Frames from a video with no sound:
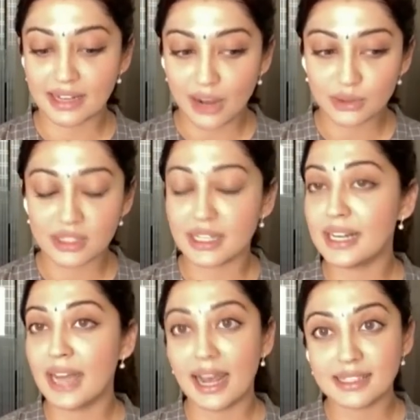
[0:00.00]
now the
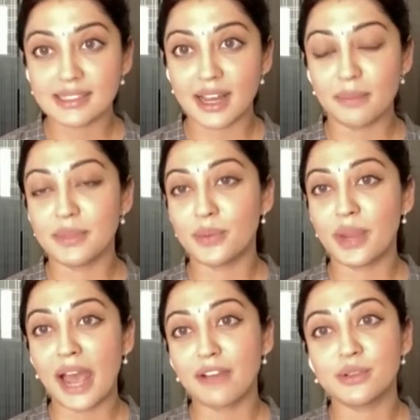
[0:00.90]
need has come that
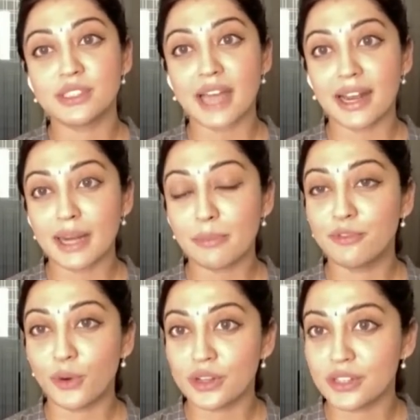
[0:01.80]
we have to stand up
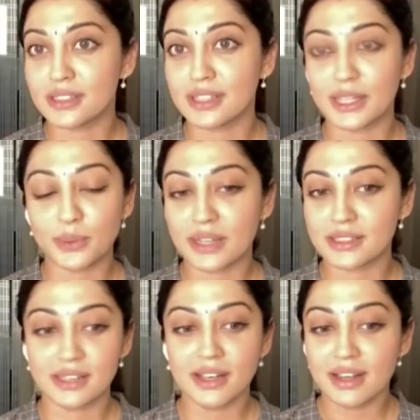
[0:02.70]
for this. Otherwise,
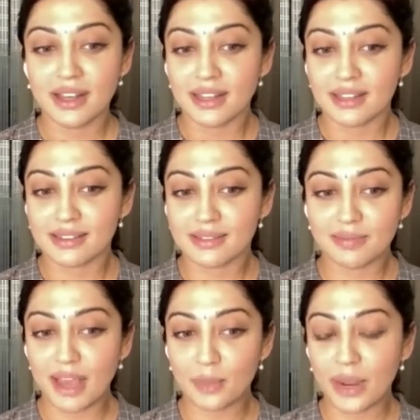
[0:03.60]
okay.
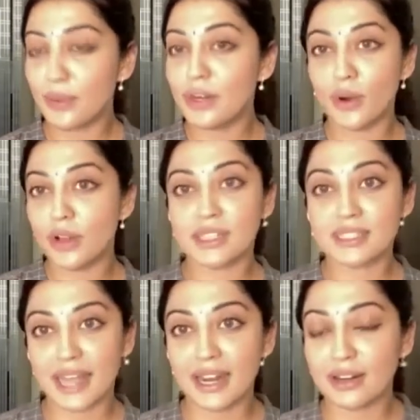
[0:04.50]
where will all this
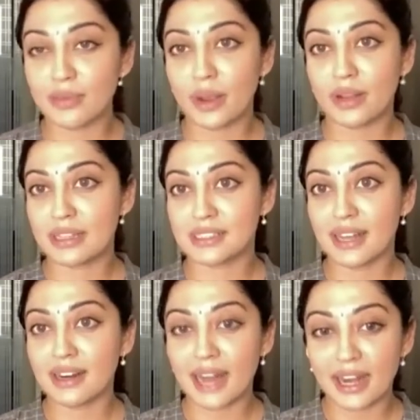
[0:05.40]
end? Where, is
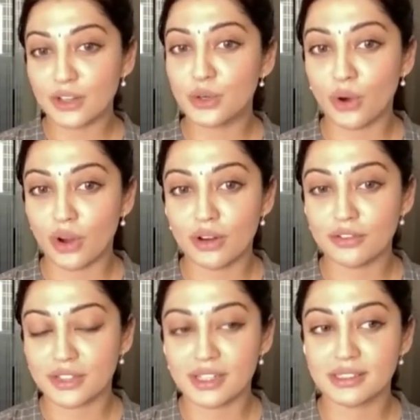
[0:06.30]
there an end to all
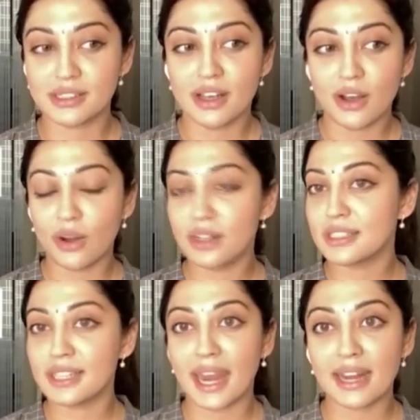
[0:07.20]
of this? All this
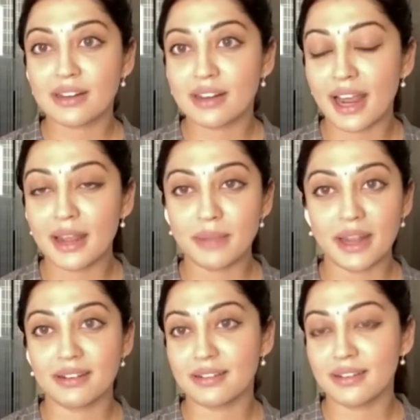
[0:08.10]
is hate this crime? Your,
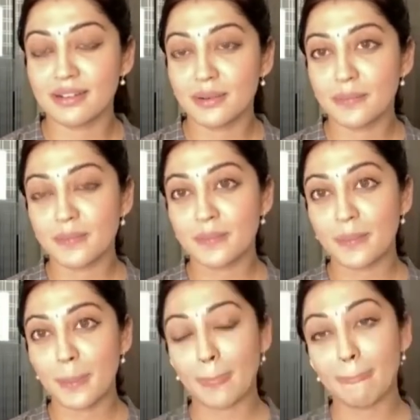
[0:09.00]
and
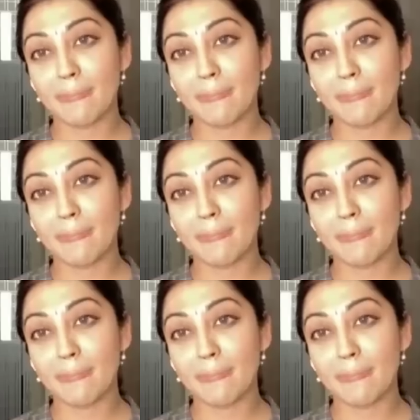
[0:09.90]
is this